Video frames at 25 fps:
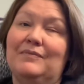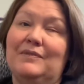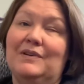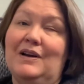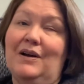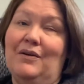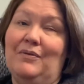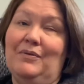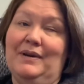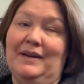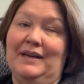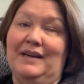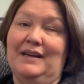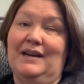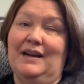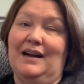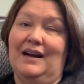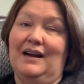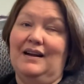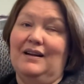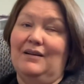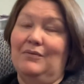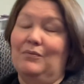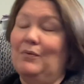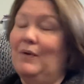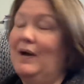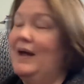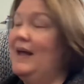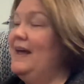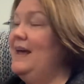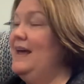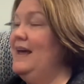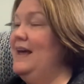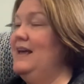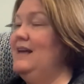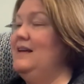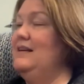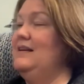going
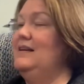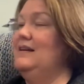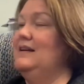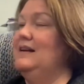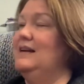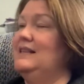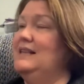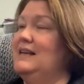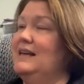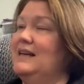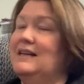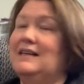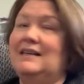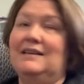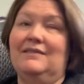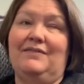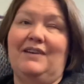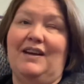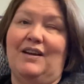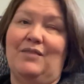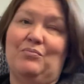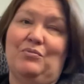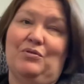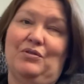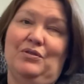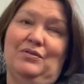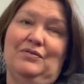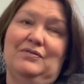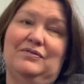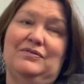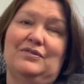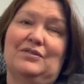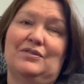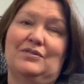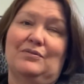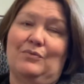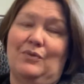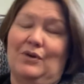away at the end of April
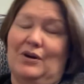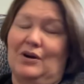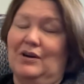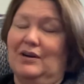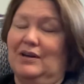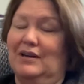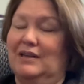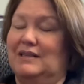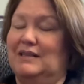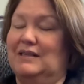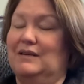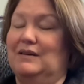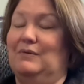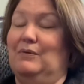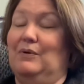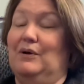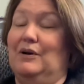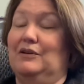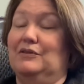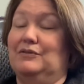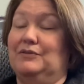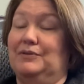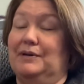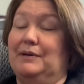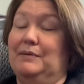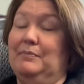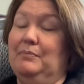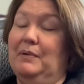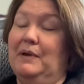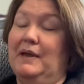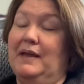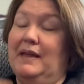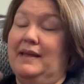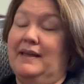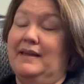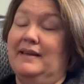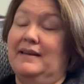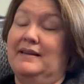for work. It's a work trip,
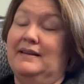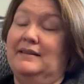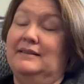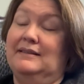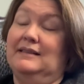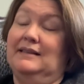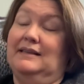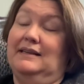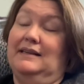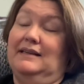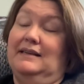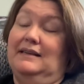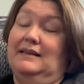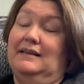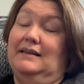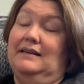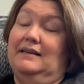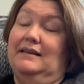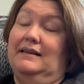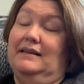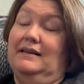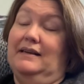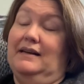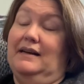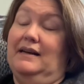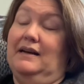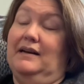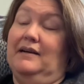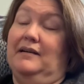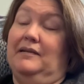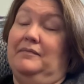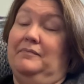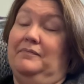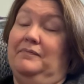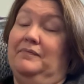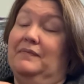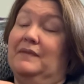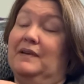and
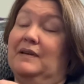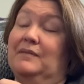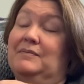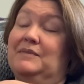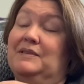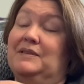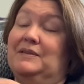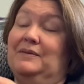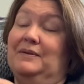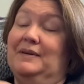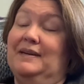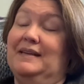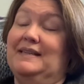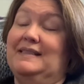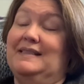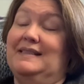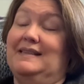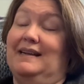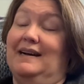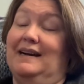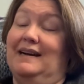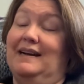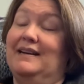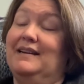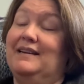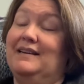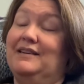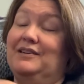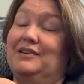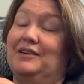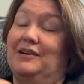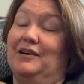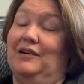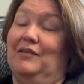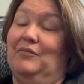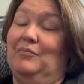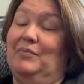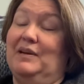I'm so excited,
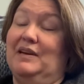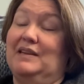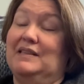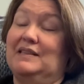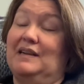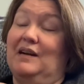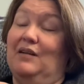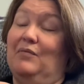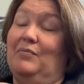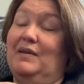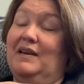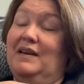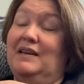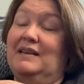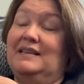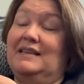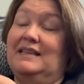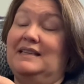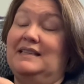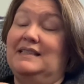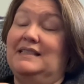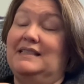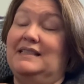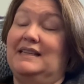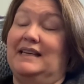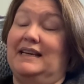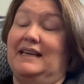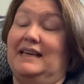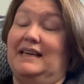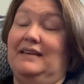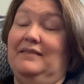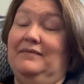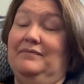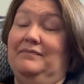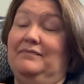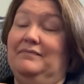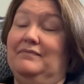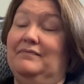y'all, because I'll be in DC,
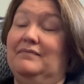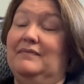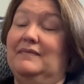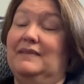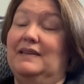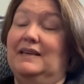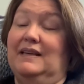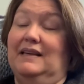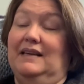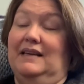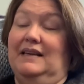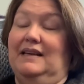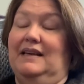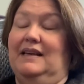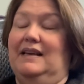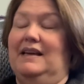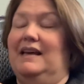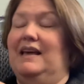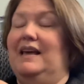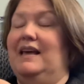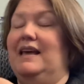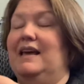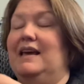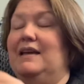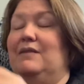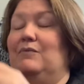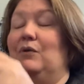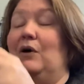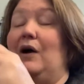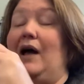and well,